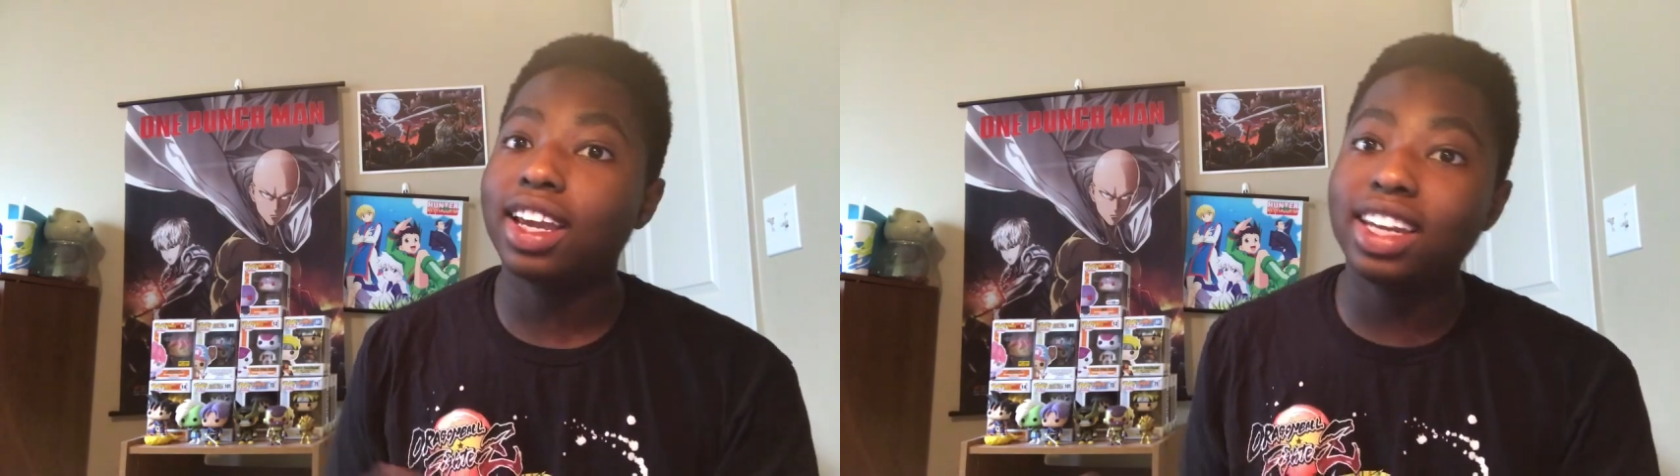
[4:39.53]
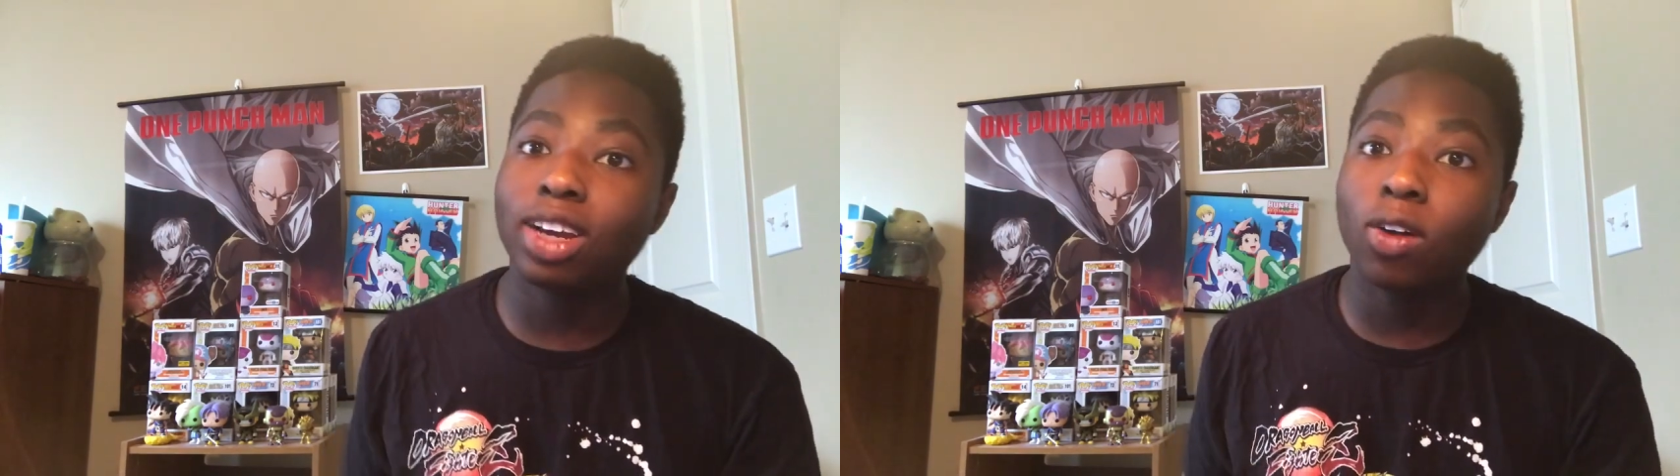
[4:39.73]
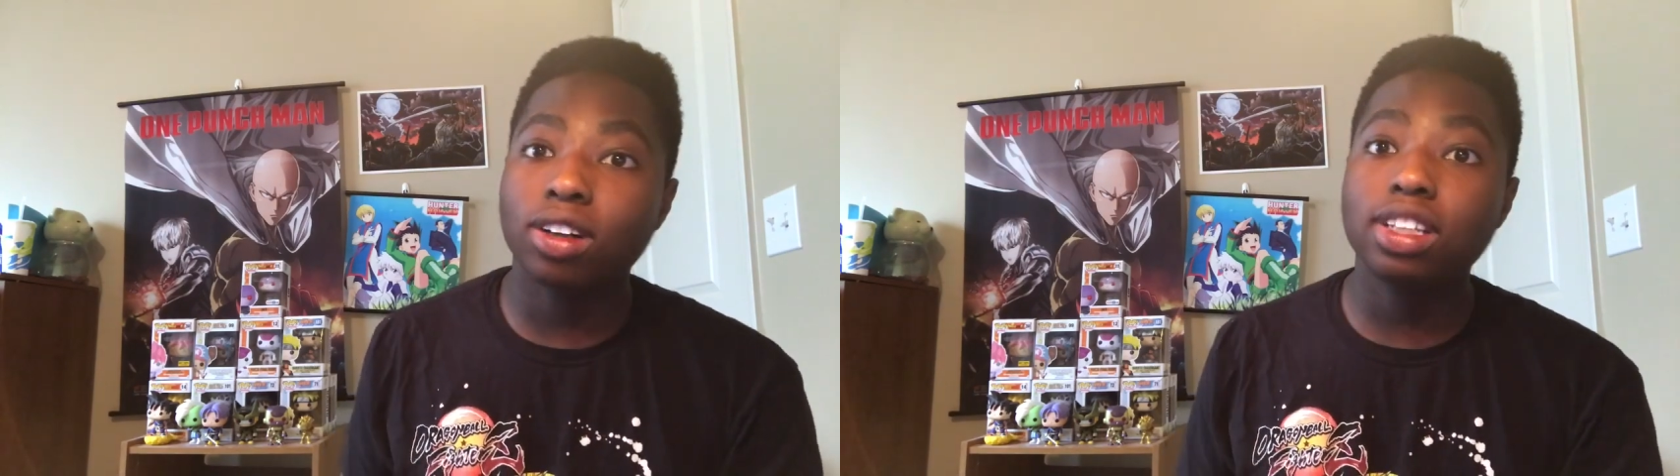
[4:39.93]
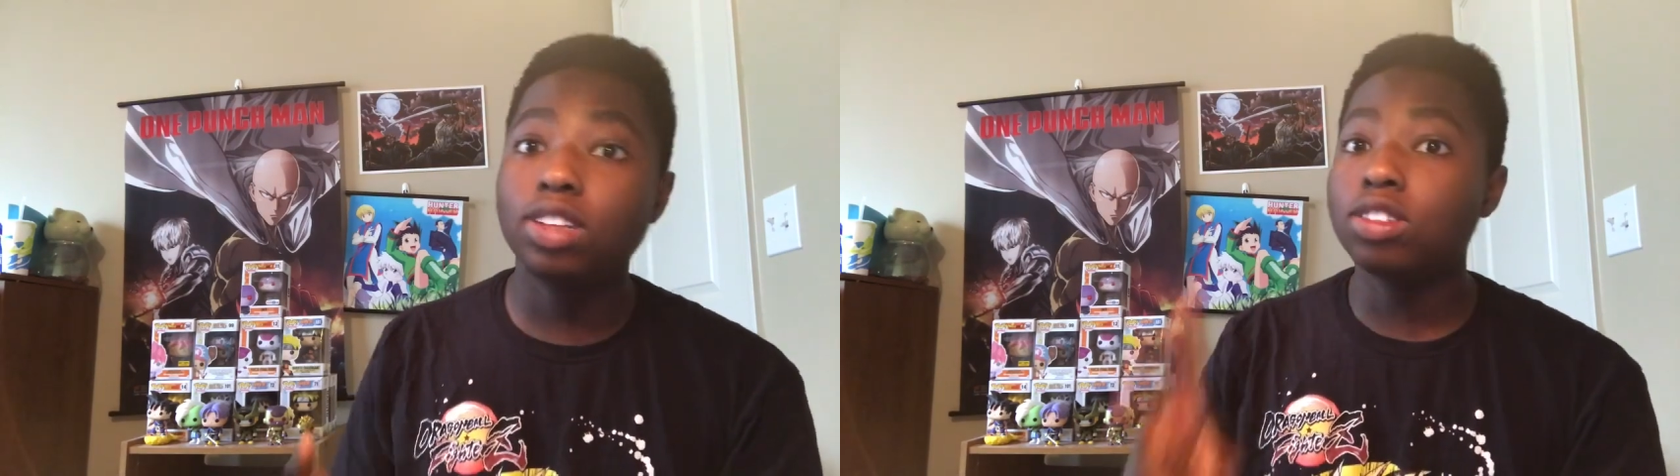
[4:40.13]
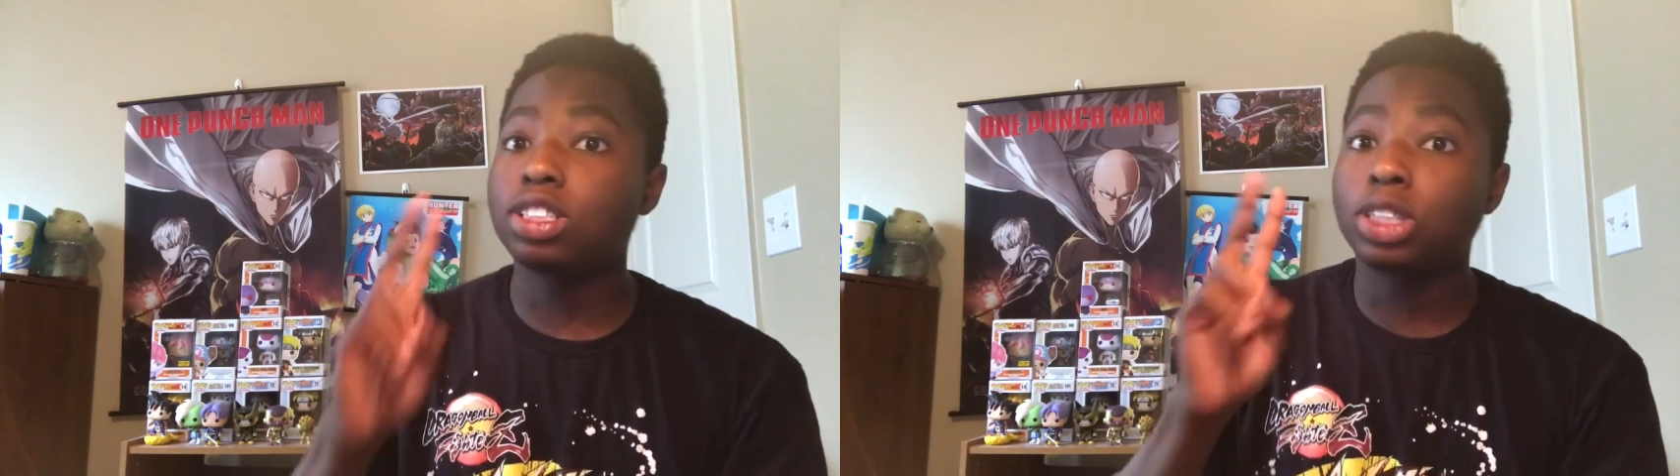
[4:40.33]
any quirks. He
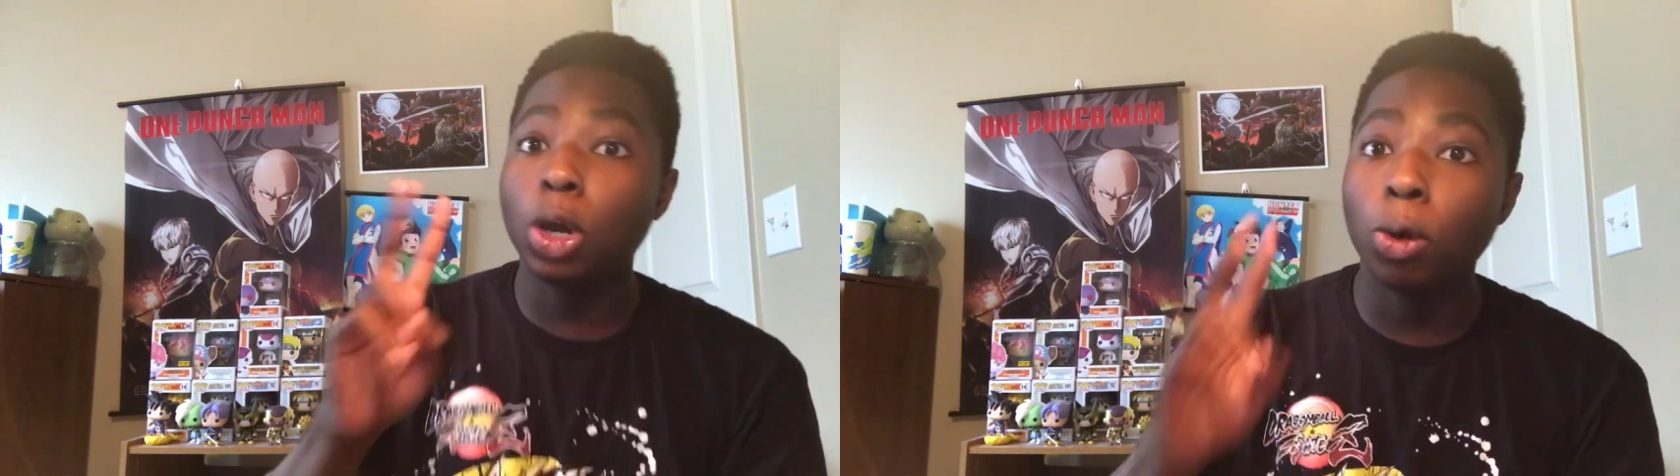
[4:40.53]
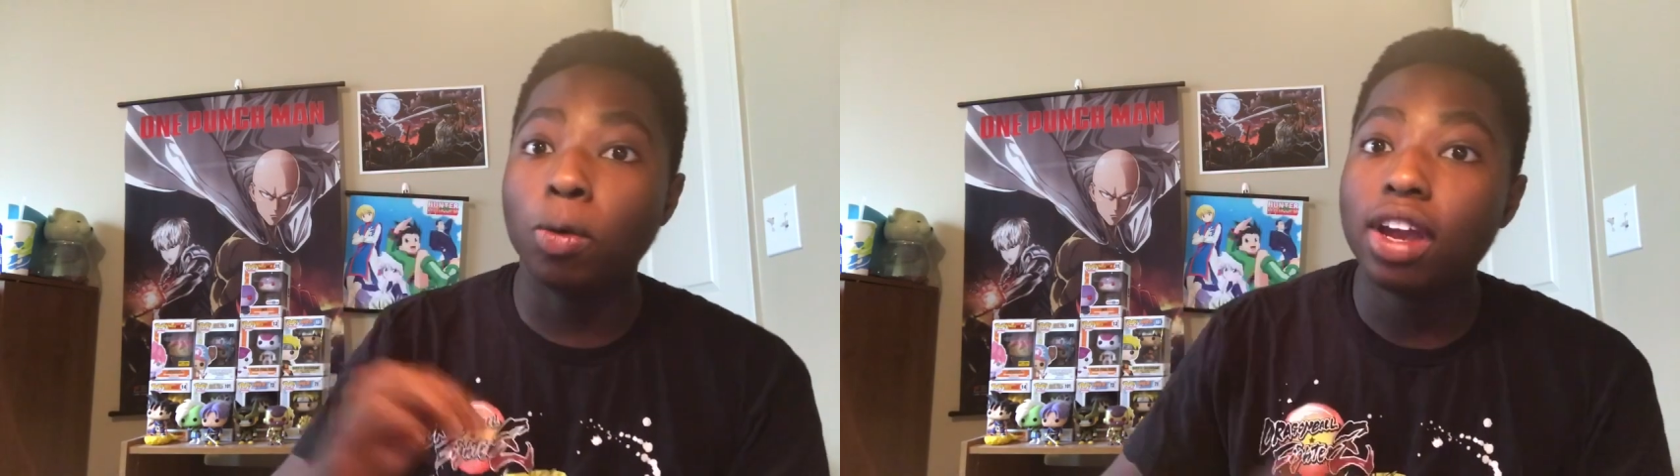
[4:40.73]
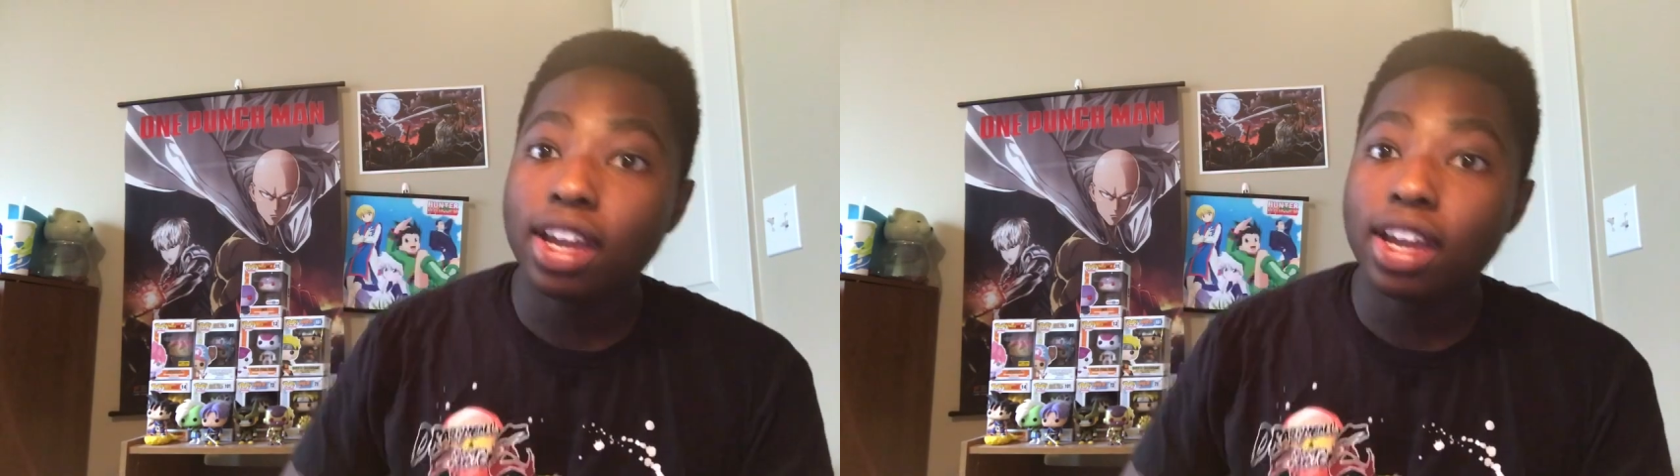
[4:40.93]
used 2.